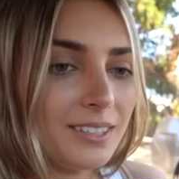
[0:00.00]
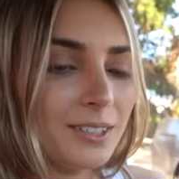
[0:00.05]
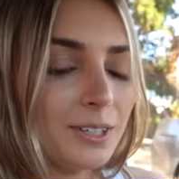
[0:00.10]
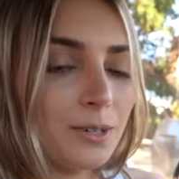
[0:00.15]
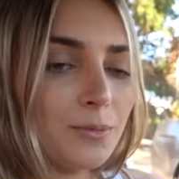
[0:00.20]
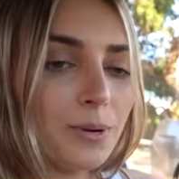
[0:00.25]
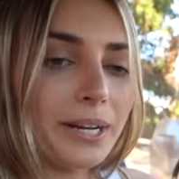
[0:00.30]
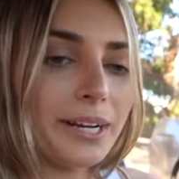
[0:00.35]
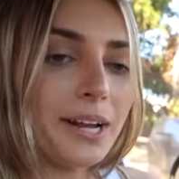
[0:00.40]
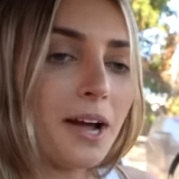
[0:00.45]
You know,
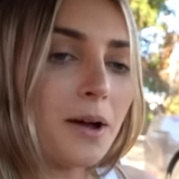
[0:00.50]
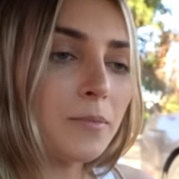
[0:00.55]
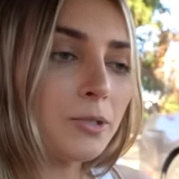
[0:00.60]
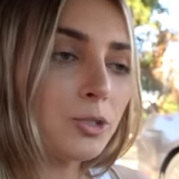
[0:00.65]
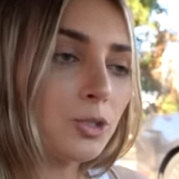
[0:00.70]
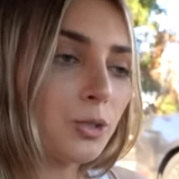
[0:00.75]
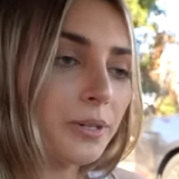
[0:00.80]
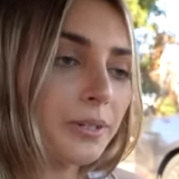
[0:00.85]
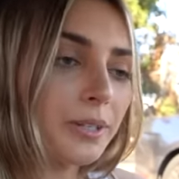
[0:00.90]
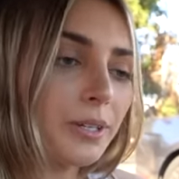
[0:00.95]
right now I'm
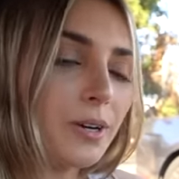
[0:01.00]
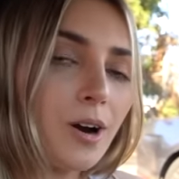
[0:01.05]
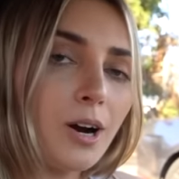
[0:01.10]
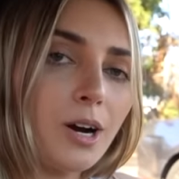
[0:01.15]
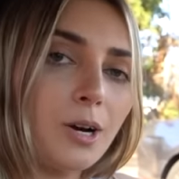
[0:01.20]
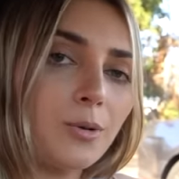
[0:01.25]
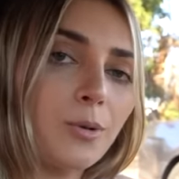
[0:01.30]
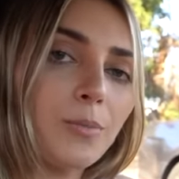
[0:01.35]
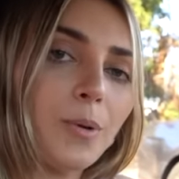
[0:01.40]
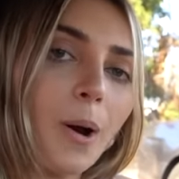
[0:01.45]
enjoying the
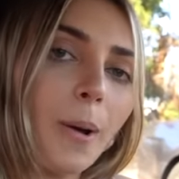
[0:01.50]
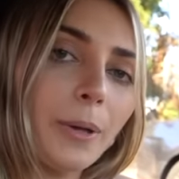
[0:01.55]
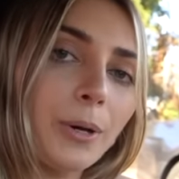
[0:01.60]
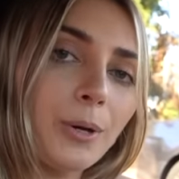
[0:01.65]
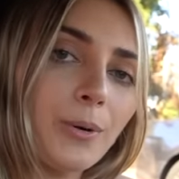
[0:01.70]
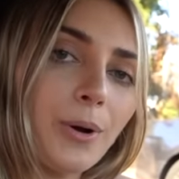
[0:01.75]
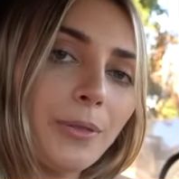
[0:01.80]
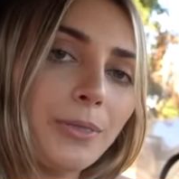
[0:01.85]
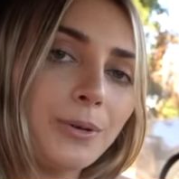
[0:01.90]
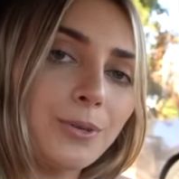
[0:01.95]
car. We'll probably
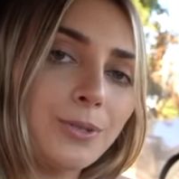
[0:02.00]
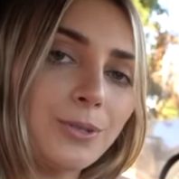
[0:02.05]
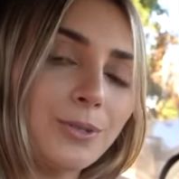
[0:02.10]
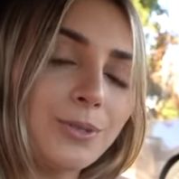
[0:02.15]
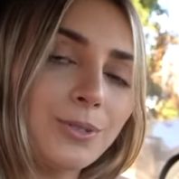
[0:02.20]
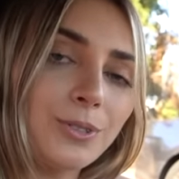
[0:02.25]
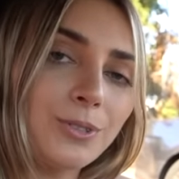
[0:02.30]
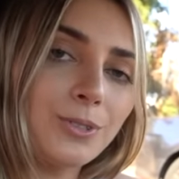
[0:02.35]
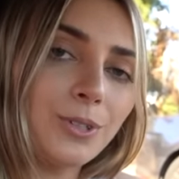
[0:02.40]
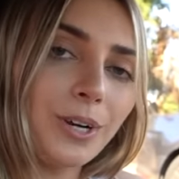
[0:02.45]
go out there
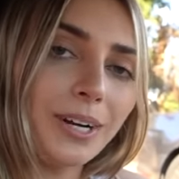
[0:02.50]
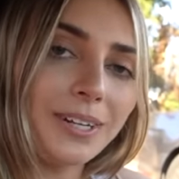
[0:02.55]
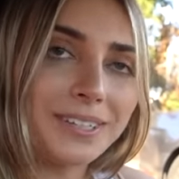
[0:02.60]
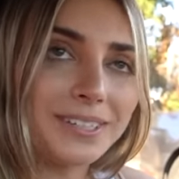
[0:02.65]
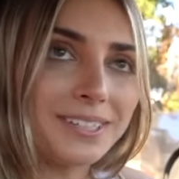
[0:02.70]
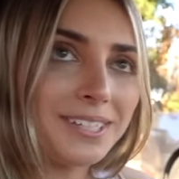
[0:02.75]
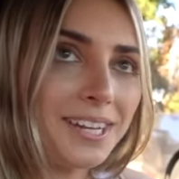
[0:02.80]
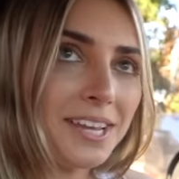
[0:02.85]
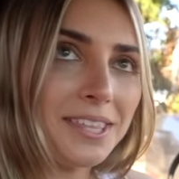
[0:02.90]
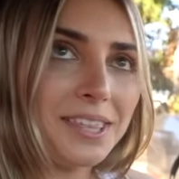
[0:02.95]
soon to try to
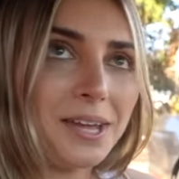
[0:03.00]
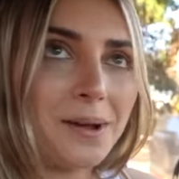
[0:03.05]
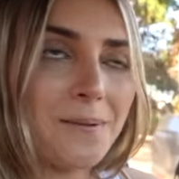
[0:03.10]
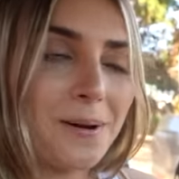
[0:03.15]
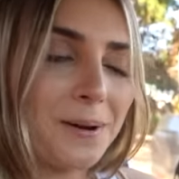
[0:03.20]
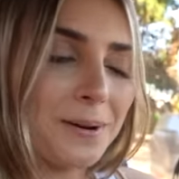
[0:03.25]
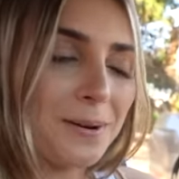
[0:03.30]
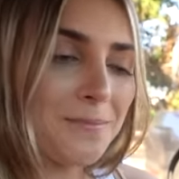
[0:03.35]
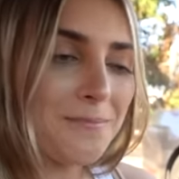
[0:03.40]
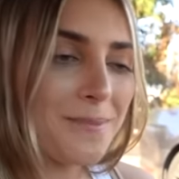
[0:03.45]
take that
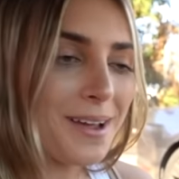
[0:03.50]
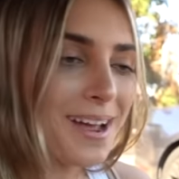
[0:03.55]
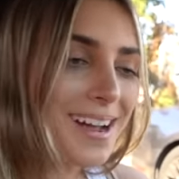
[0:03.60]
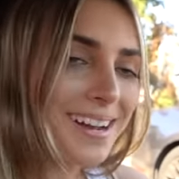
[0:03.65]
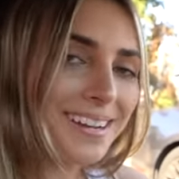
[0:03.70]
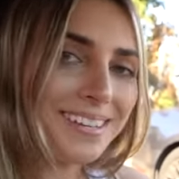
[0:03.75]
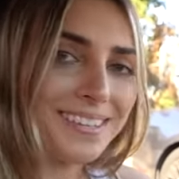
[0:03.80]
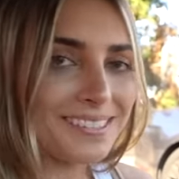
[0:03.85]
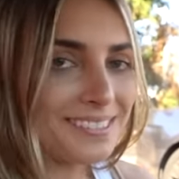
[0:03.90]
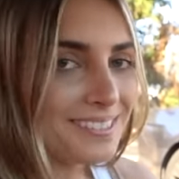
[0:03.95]
record
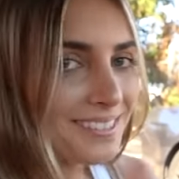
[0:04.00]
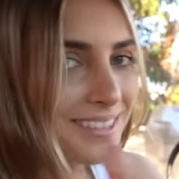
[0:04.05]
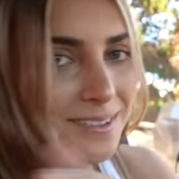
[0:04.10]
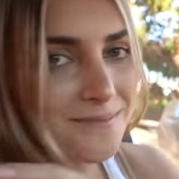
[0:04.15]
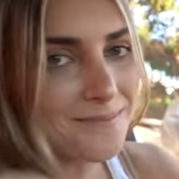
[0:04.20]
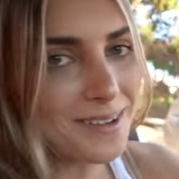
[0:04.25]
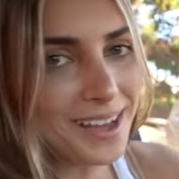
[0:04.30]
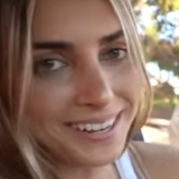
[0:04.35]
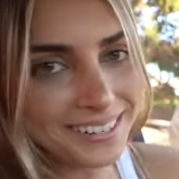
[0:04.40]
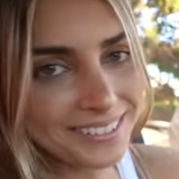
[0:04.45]
back. It's only
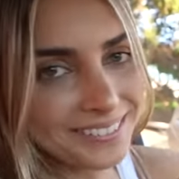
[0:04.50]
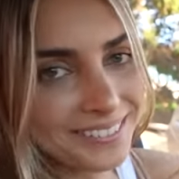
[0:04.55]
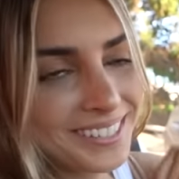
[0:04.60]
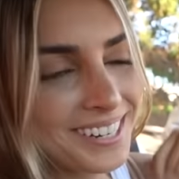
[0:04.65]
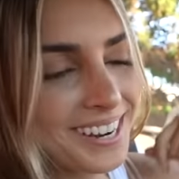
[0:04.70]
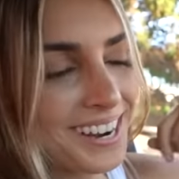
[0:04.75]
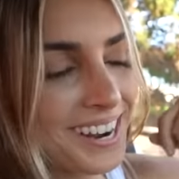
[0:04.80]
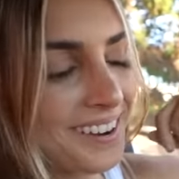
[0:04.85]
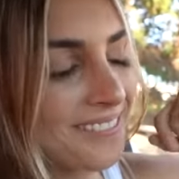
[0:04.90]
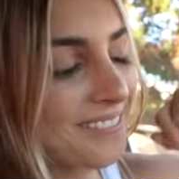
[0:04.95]
a matter of
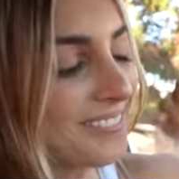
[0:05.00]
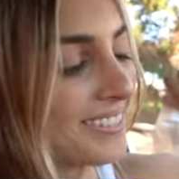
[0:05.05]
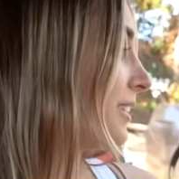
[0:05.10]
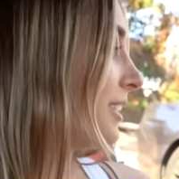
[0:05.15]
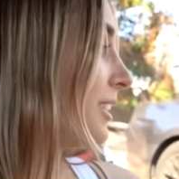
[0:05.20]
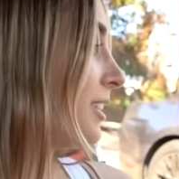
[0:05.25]
time.